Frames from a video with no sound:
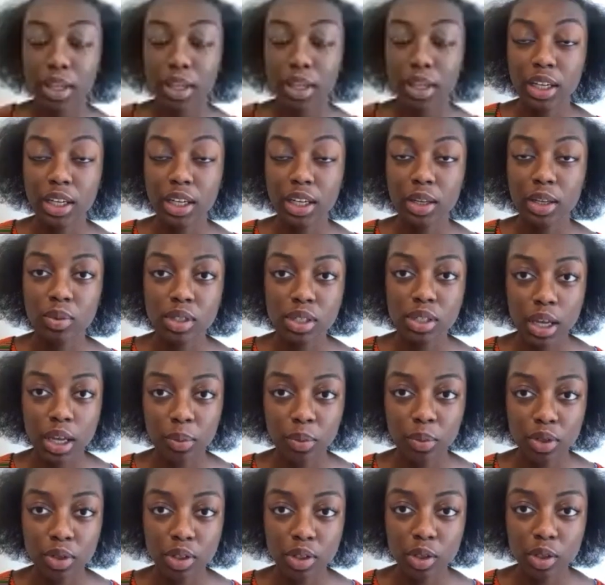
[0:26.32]
is Happiness
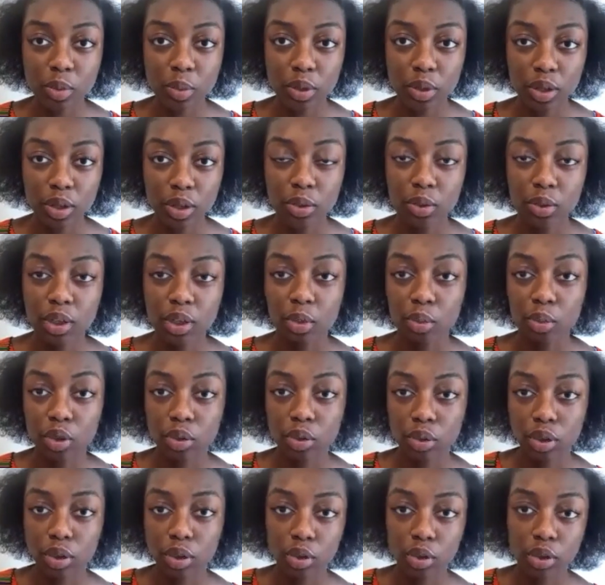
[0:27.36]
Apoku, and I'll be doing
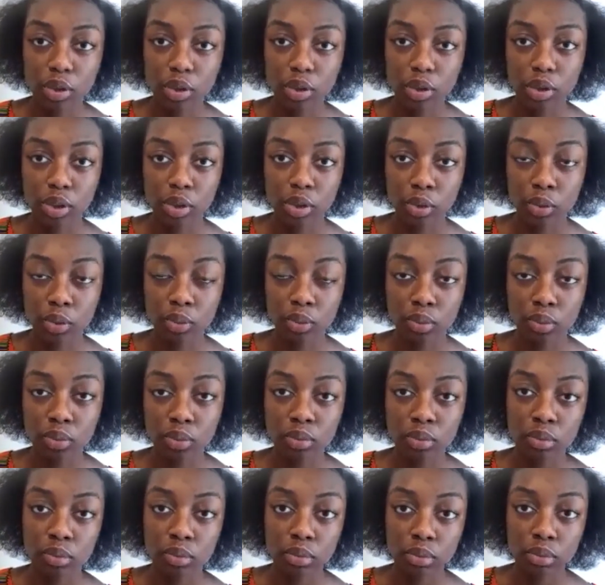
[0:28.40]
Cornerstone.
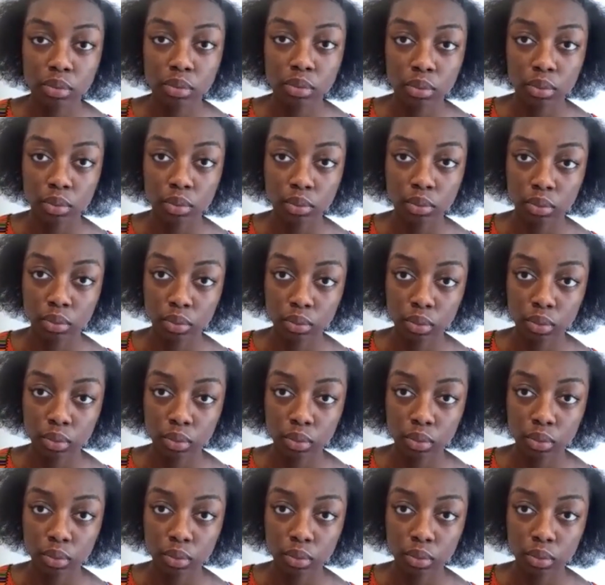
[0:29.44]
I will now